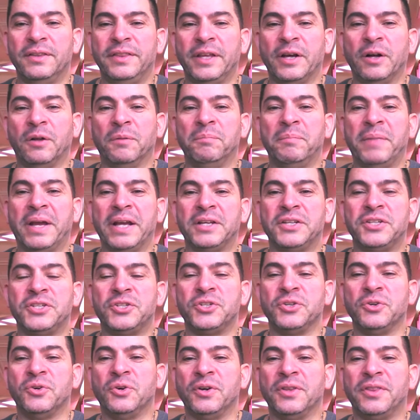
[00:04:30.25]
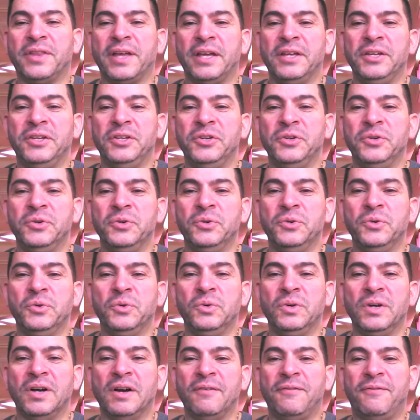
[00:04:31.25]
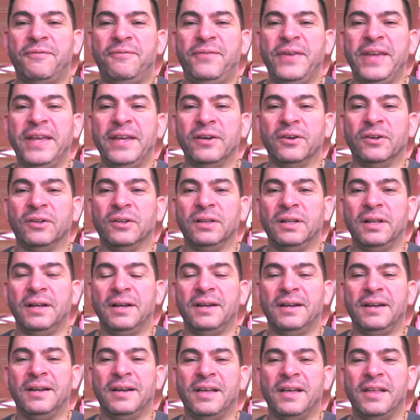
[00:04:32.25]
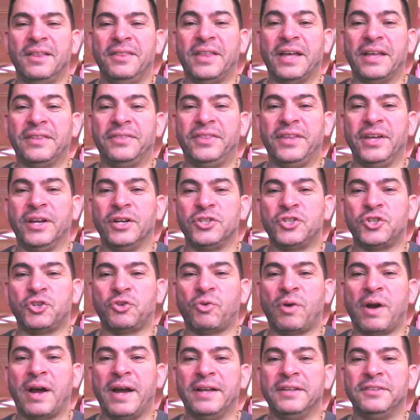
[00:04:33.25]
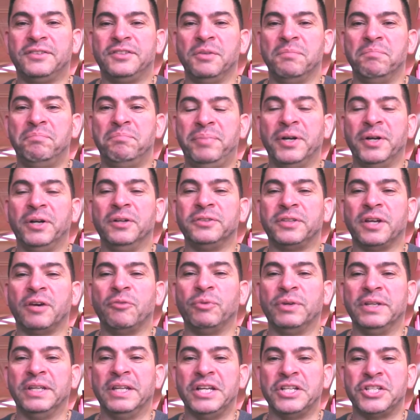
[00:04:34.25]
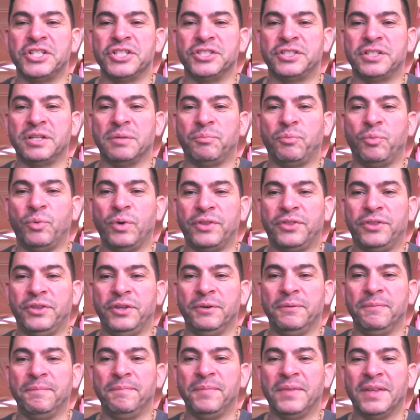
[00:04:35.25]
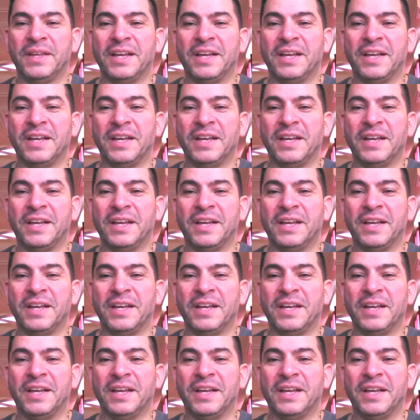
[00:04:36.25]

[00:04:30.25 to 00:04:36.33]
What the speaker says: They'll make sure that you feel that they're trying to build a relationship with you,